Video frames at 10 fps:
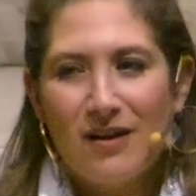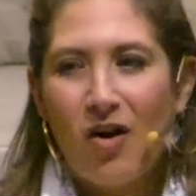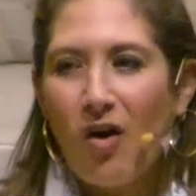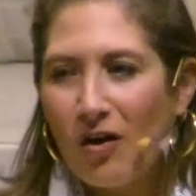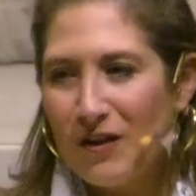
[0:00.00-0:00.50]

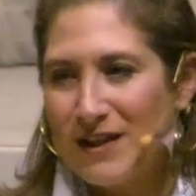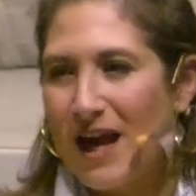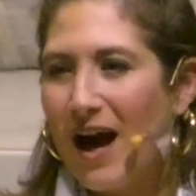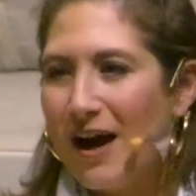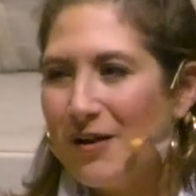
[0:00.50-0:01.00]
all the
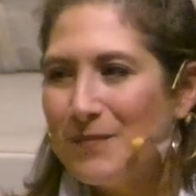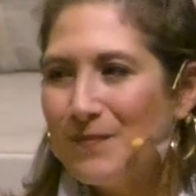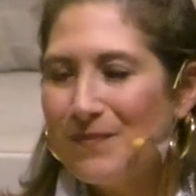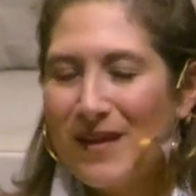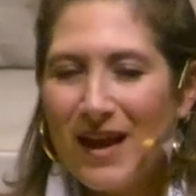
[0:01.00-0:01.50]
time
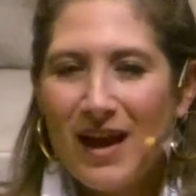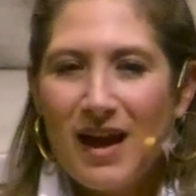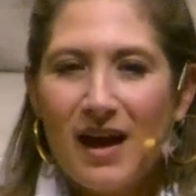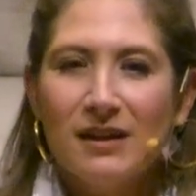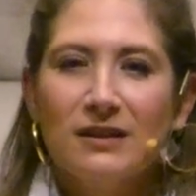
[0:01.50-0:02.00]

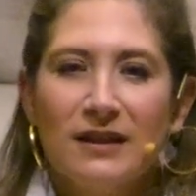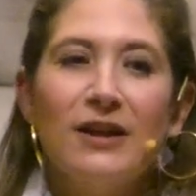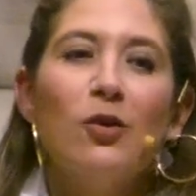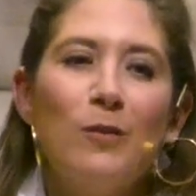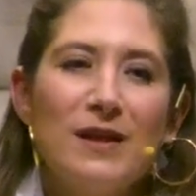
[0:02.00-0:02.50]
and a
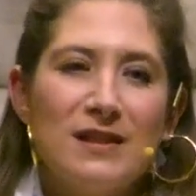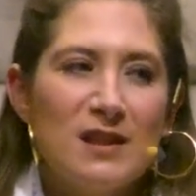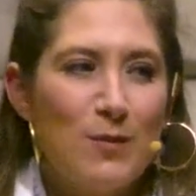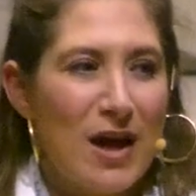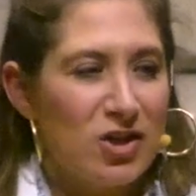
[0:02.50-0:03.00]
little bit
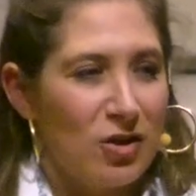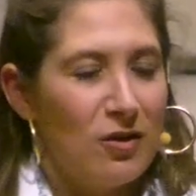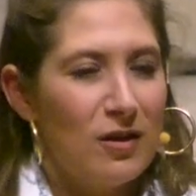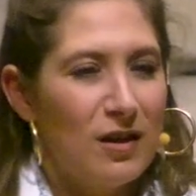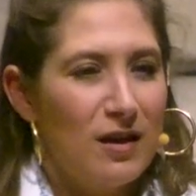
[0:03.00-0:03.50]
special